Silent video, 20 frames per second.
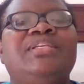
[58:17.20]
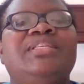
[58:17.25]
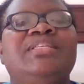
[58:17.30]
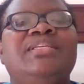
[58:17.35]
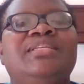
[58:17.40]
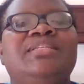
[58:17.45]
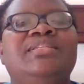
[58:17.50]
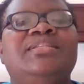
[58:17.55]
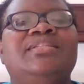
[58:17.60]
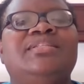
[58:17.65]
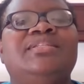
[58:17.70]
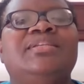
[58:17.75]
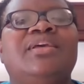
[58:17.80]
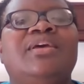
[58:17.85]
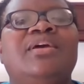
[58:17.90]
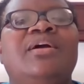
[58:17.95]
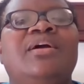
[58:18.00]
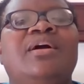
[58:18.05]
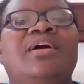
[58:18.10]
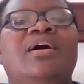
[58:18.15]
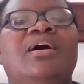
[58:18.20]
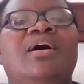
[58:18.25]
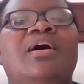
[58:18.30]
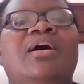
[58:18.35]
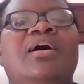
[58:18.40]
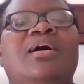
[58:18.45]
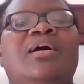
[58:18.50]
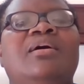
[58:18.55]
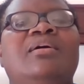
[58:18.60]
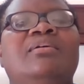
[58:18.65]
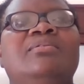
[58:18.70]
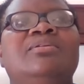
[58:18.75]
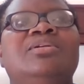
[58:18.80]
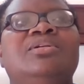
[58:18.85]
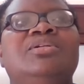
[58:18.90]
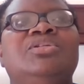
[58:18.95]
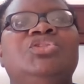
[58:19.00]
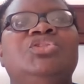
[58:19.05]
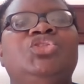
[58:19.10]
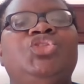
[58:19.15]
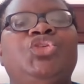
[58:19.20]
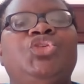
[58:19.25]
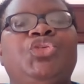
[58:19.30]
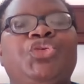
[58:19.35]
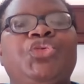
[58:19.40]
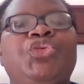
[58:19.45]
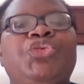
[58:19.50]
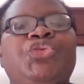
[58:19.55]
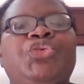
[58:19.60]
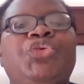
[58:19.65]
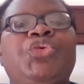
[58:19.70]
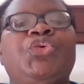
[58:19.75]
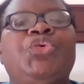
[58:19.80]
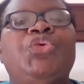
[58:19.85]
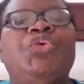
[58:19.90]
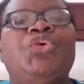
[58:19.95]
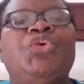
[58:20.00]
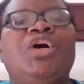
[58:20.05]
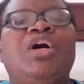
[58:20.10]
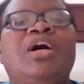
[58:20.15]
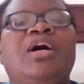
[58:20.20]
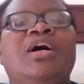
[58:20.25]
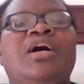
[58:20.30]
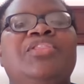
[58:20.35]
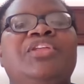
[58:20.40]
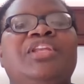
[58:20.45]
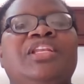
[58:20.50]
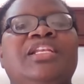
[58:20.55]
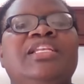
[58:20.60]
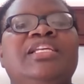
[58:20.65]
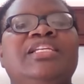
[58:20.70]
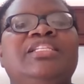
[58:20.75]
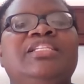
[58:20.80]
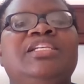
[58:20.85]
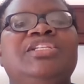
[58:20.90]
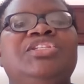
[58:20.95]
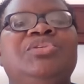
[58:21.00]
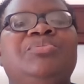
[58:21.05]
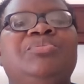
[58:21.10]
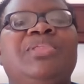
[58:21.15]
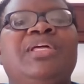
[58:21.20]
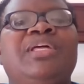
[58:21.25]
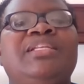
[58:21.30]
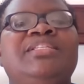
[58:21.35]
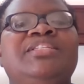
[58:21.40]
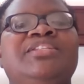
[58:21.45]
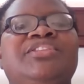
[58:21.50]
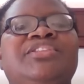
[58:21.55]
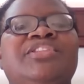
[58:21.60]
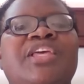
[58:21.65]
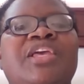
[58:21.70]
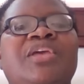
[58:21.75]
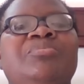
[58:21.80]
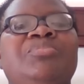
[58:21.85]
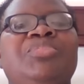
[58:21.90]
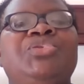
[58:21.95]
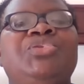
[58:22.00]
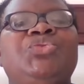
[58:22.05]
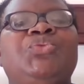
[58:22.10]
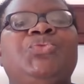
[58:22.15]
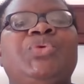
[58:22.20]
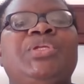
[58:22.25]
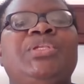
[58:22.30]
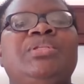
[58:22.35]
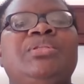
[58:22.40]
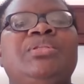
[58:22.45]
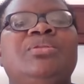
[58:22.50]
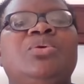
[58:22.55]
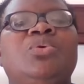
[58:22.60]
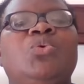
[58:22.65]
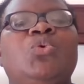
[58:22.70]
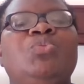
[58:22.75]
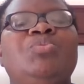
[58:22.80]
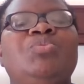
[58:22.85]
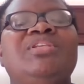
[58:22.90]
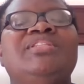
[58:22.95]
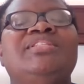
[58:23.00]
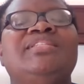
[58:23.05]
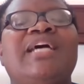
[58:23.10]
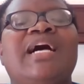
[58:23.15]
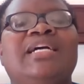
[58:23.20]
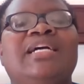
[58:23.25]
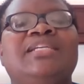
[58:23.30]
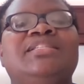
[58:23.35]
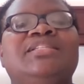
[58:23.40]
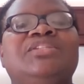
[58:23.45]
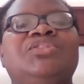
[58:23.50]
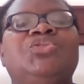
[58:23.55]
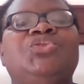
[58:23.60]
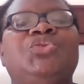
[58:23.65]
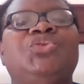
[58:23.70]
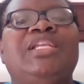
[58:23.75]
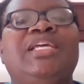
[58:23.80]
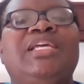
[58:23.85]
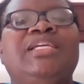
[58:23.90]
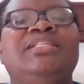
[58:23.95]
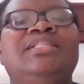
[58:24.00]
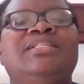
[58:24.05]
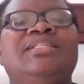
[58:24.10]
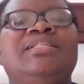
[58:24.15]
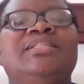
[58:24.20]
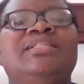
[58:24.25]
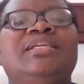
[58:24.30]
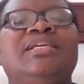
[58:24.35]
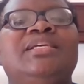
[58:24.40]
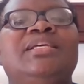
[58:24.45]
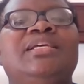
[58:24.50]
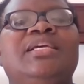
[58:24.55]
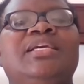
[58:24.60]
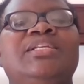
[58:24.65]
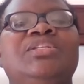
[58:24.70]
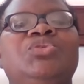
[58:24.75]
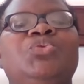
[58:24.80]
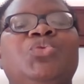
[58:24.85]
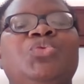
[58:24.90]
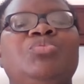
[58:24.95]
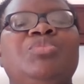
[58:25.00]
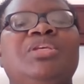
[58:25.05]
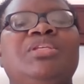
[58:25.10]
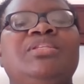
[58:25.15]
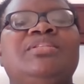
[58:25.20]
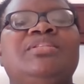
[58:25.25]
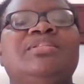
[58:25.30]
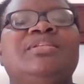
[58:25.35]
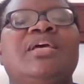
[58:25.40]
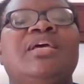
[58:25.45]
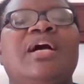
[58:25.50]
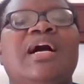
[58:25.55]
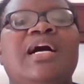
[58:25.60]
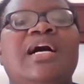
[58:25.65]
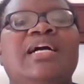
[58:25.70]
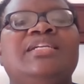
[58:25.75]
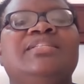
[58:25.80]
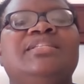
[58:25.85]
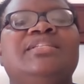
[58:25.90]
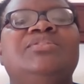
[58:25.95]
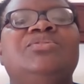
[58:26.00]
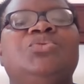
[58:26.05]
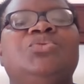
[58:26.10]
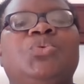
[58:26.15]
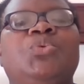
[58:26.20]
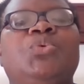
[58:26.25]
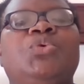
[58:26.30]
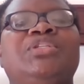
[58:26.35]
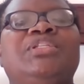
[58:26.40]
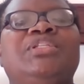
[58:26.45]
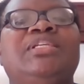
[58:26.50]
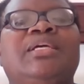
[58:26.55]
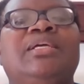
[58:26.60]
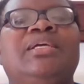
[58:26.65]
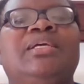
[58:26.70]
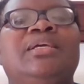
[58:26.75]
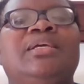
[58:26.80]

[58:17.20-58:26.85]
is, do you know the relationship that is there between women's access to land and women's access to water?